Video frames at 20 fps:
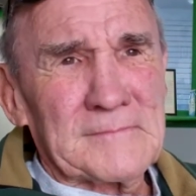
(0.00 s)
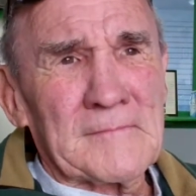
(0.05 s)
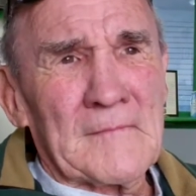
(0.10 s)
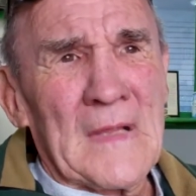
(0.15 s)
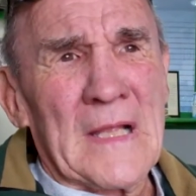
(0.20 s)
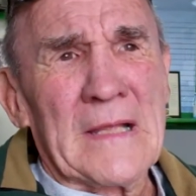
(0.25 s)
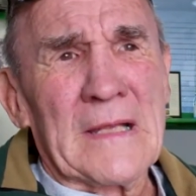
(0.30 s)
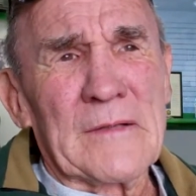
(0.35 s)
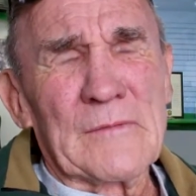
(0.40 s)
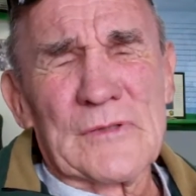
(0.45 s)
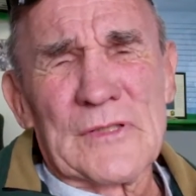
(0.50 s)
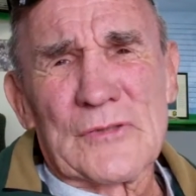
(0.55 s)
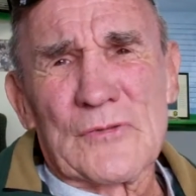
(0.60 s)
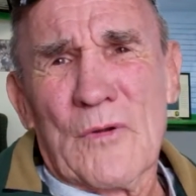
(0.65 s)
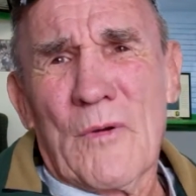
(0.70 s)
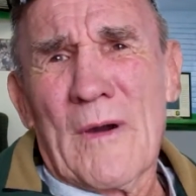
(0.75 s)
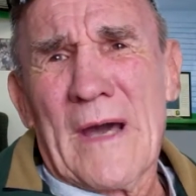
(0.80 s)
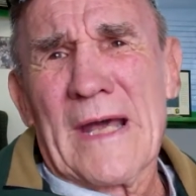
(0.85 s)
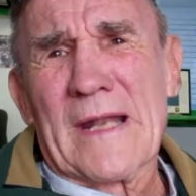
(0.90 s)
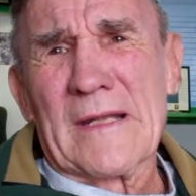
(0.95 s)
And it was
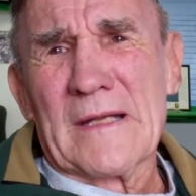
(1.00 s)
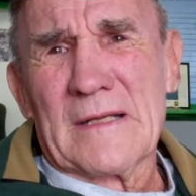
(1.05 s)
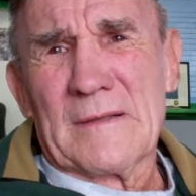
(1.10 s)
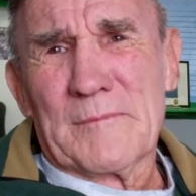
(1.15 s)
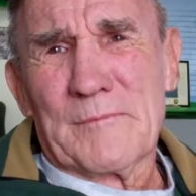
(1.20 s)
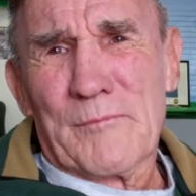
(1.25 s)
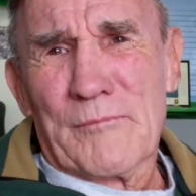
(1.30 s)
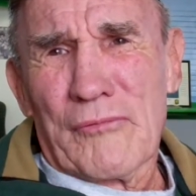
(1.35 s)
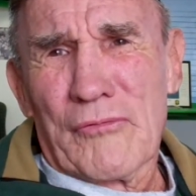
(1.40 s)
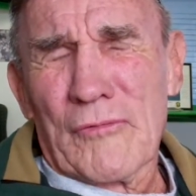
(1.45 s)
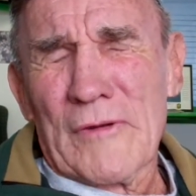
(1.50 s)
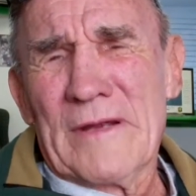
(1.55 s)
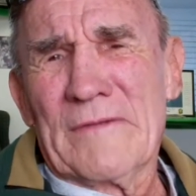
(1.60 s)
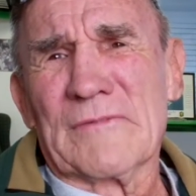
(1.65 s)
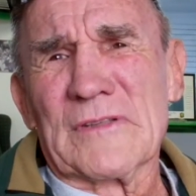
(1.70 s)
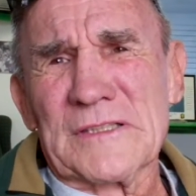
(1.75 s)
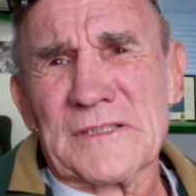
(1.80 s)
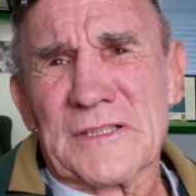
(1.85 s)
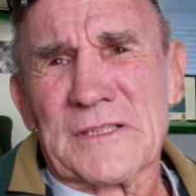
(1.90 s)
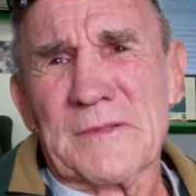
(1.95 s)
quite a
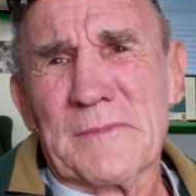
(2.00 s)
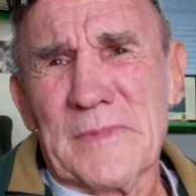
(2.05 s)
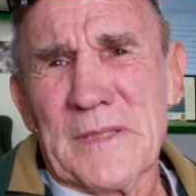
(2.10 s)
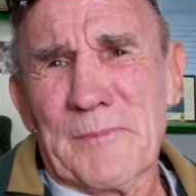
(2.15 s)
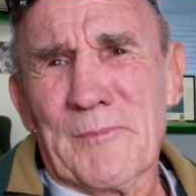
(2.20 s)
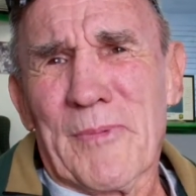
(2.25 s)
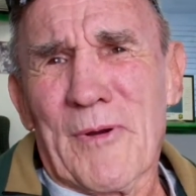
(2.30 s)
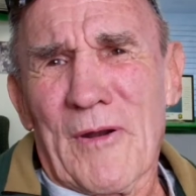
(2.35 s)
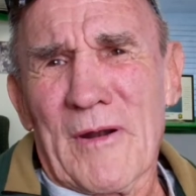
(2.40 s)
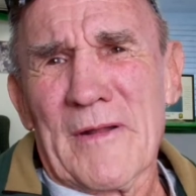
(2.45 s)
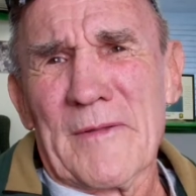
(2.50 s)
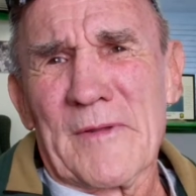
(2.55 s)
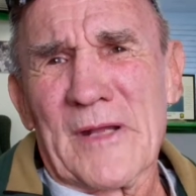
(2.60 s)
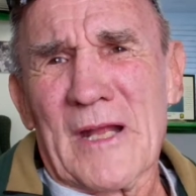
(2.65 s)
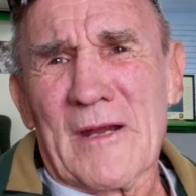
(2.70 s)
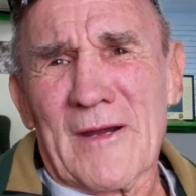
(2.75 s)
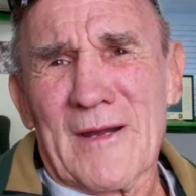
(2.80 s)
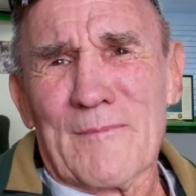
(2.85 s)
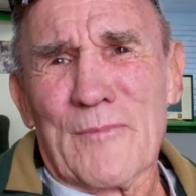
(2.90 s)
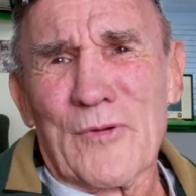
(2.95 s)
privilege to be part of
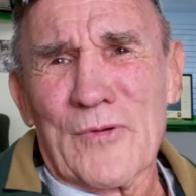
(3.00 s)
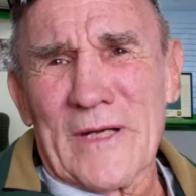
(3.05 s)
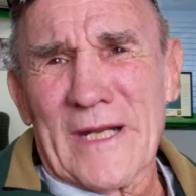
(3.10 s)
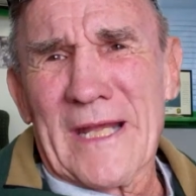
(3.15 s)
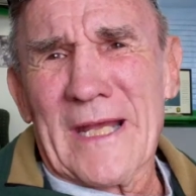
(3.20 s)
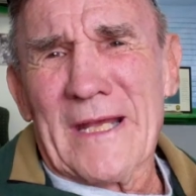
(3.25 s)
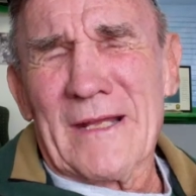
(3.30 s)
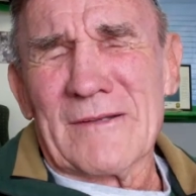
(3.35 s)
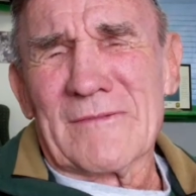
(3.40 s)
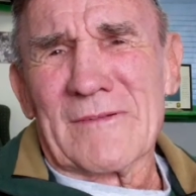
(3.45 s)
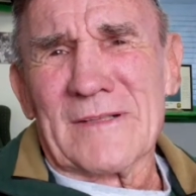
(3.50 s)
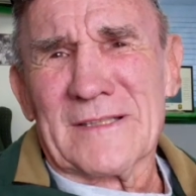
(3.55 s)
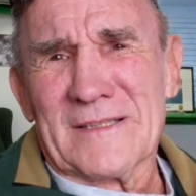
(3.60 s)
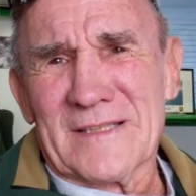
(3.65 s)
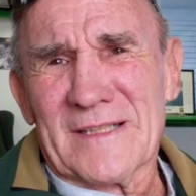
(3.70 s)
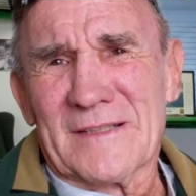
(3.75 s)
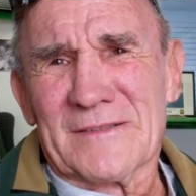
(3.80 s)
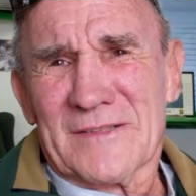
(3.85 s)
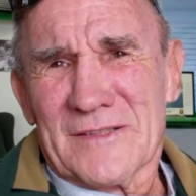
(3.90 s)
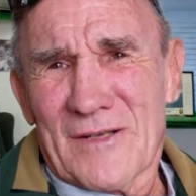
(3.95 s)
the airborne
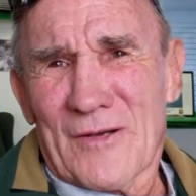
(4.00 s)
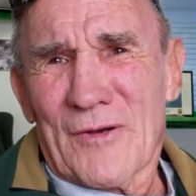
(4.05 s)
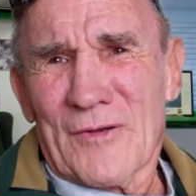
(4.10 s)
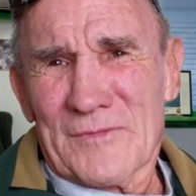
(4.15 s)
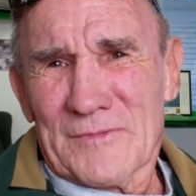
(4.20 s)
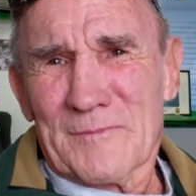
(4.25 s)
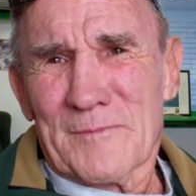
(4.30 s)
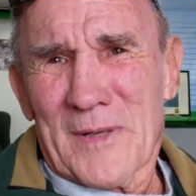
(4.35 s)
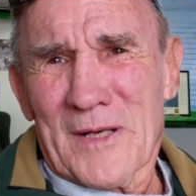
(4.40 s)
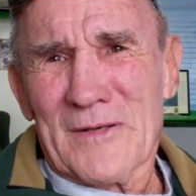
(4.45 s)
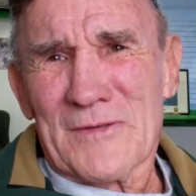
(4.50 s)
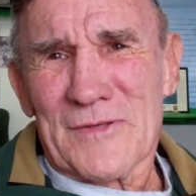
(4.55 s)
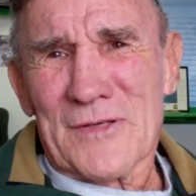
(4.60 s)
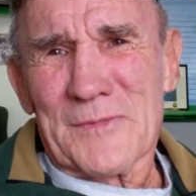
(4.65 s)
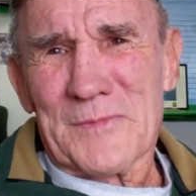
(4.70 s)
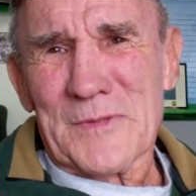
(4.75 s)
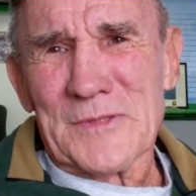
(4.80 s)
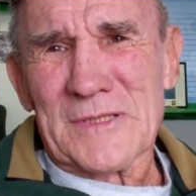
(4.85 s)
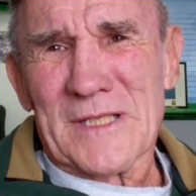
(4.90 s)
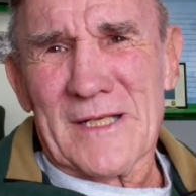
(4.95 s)
cadre that taught
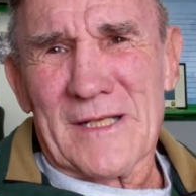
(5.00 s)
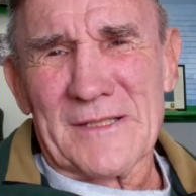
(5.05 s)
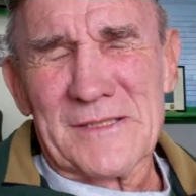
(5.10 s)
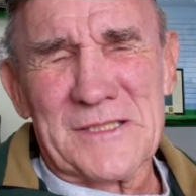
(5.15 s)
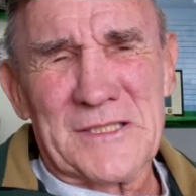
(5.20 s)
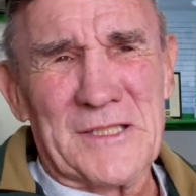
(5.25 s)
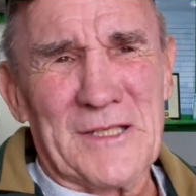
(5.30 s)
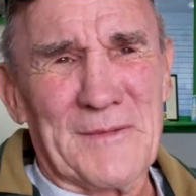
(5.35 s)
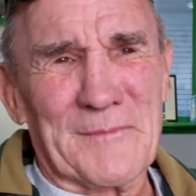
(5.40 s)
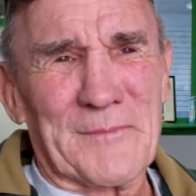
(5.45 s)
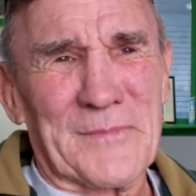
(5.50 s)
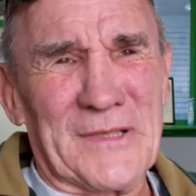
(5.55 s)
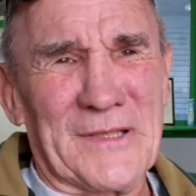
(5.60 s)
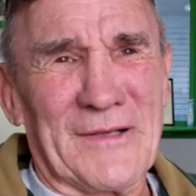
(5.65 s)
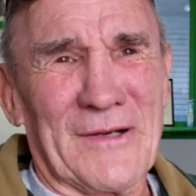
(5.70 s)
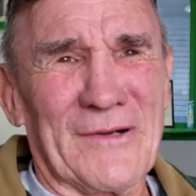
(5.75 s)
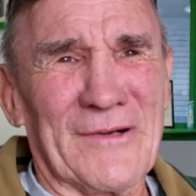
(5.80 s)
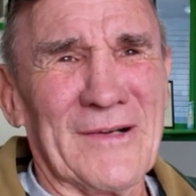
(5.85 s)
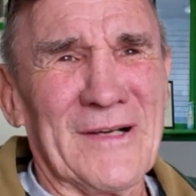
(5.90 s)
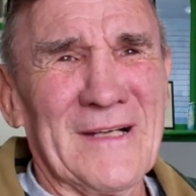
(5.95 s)
paratroopers how to jump, you
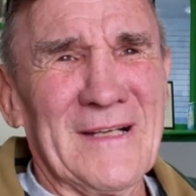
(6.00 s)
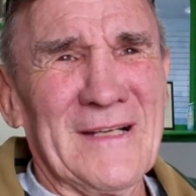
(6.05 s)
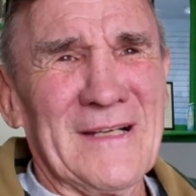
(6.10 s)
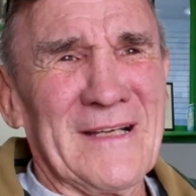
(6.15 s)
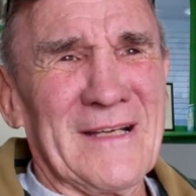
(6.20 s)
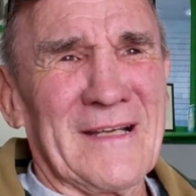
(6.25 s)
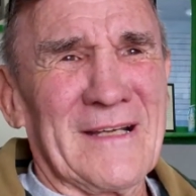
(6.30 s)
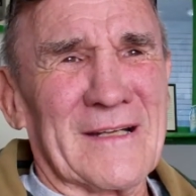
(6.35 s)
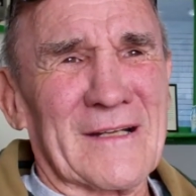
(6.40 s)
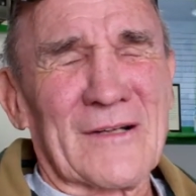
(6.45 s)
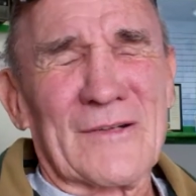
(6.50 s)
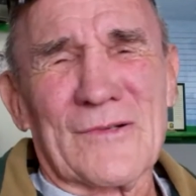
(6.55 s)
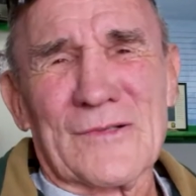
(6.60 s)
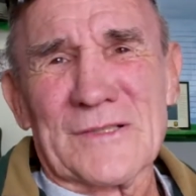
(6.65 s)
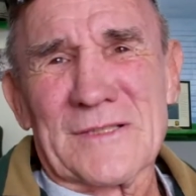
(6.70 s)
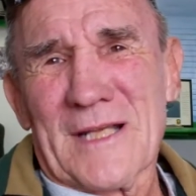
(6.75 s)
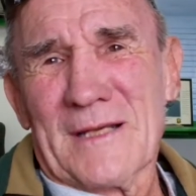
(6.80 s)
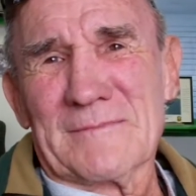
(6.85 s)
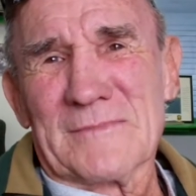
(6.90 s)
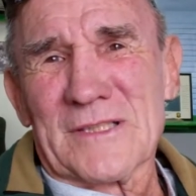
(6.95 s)
know. Yeah. And of
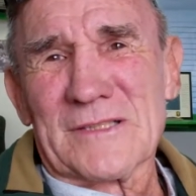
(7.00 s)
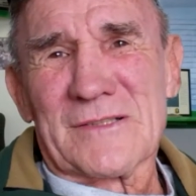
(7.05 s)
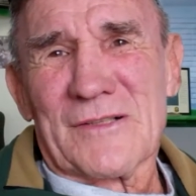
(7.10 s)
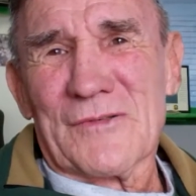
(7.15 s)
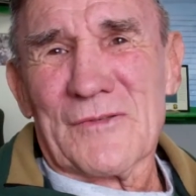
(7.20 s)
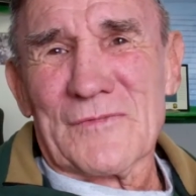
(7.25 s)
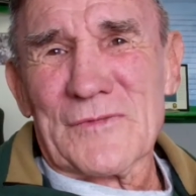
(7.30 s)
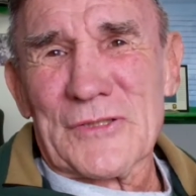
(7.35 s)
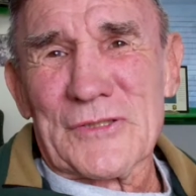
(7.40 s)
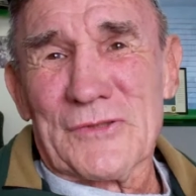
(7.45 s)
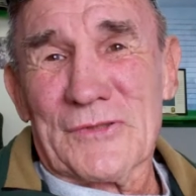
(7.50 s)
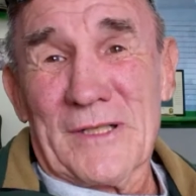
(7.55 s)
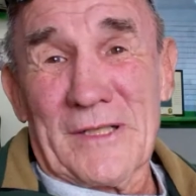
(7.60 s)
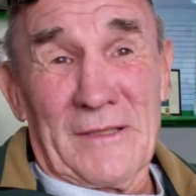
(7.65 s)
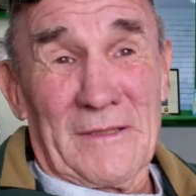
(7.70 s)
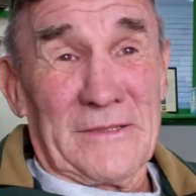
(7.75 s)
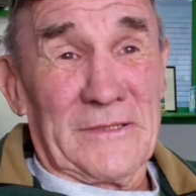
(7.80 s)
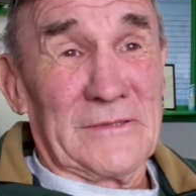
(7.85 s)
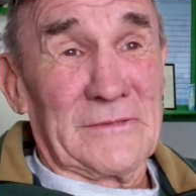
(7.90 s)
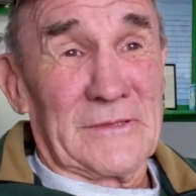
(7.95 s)
course, I'm just
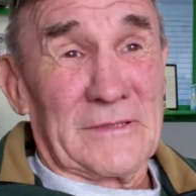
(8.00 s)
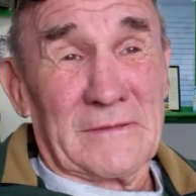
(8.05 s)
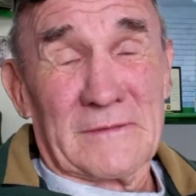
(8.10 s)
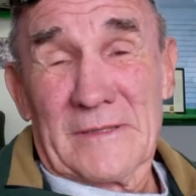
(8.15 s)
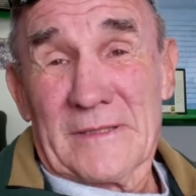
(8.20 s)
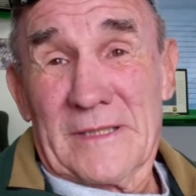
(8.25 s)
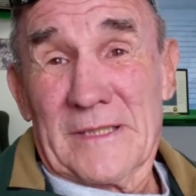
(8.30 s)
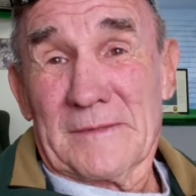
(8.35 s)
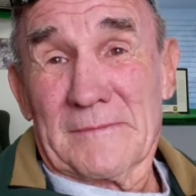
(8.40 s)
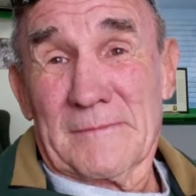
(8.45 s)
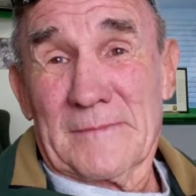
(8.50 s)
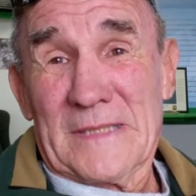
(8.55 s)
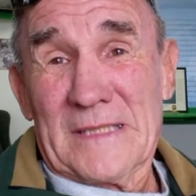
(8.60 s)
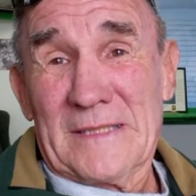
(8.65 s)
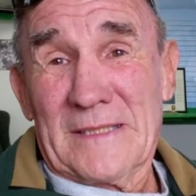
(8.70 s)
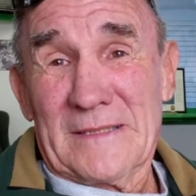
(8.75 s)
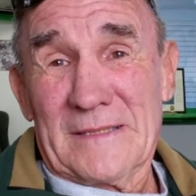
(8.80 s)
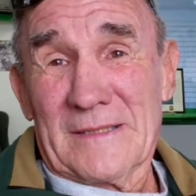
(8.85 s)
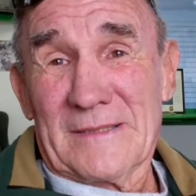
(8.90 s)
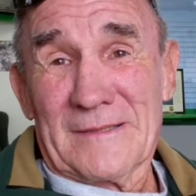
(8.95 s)
overjoyed. "Are you kidding
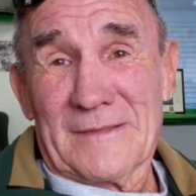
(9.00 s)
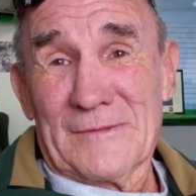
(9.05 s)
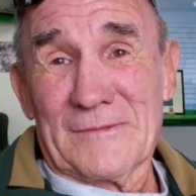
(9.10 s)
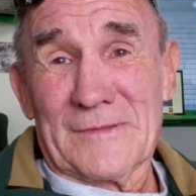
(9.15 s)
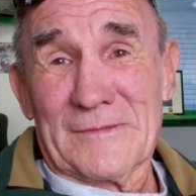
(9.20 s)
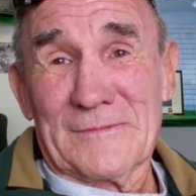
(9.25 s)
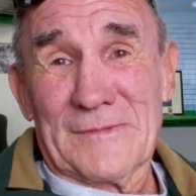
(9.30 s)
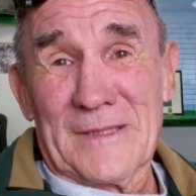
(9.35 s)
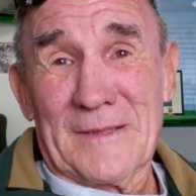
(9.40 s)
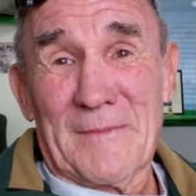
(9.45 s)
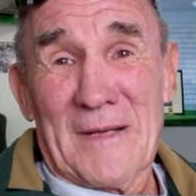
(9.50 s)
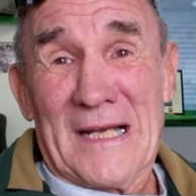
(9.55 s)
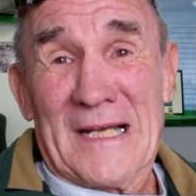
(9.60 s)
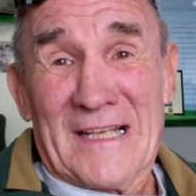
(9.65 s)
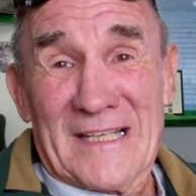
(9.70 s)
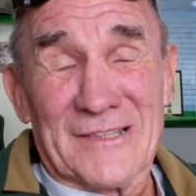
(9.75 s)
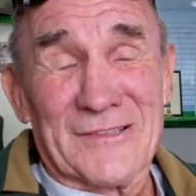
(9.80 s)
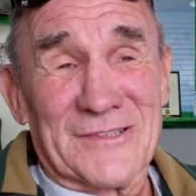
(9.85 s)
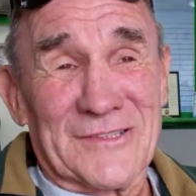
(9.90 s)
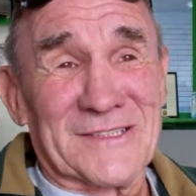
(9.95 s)
me? You know, am
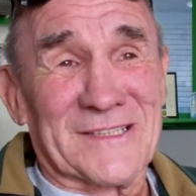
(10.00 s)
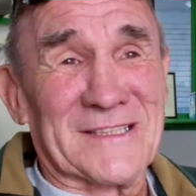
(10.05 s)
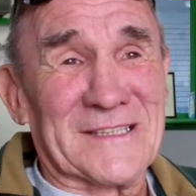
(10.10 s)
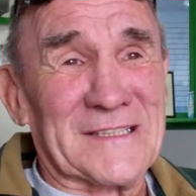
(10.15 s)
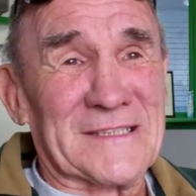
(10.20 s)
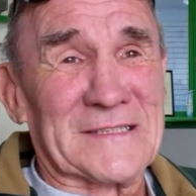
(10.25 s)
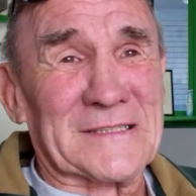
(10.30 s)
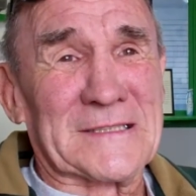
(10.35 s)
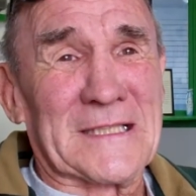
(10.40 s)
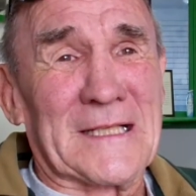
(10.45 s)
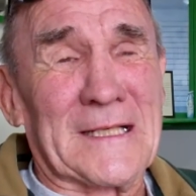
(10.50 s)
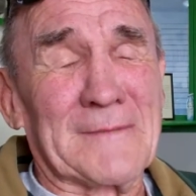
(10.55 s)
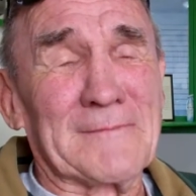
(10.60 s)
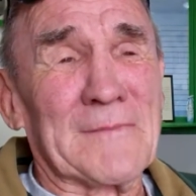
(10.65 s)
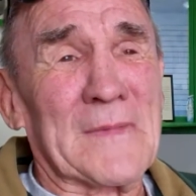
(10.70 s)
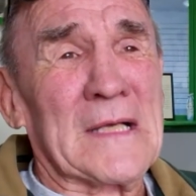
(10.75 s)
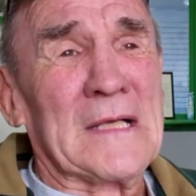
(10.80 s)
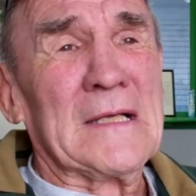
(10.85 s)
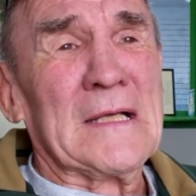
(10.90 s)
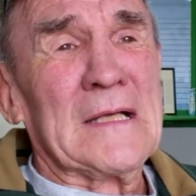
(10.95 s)
I interested in a job?"